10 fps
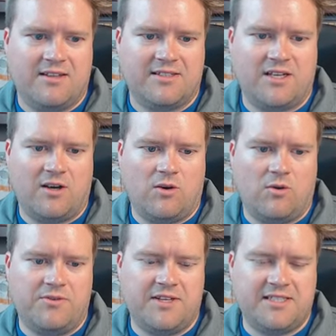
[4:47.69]

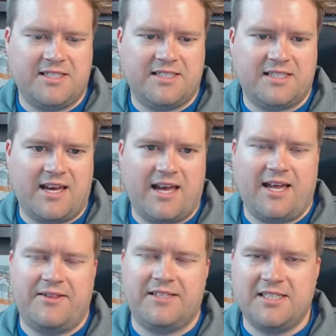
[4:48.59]
So this is
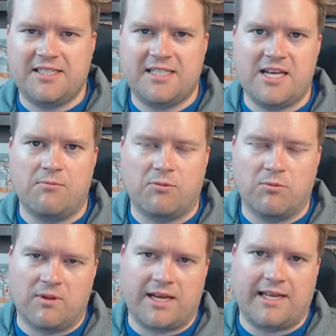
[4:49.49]
this is the
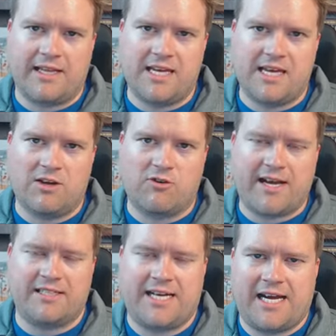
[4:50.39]
like the
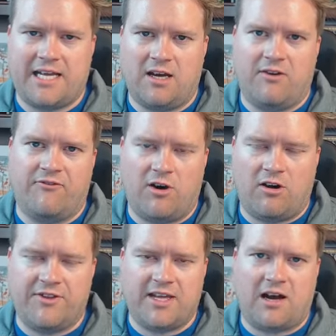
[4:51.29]
granddaddy of
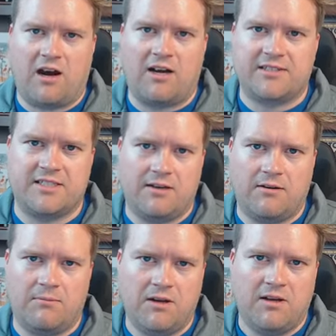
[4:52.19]
all the
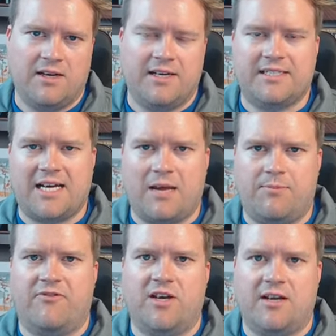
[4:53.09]
awesome
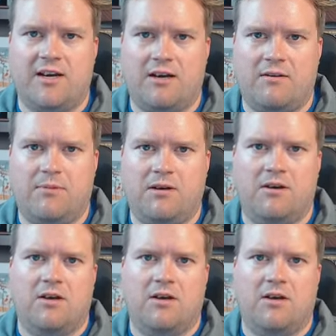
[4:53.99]
type of GitHub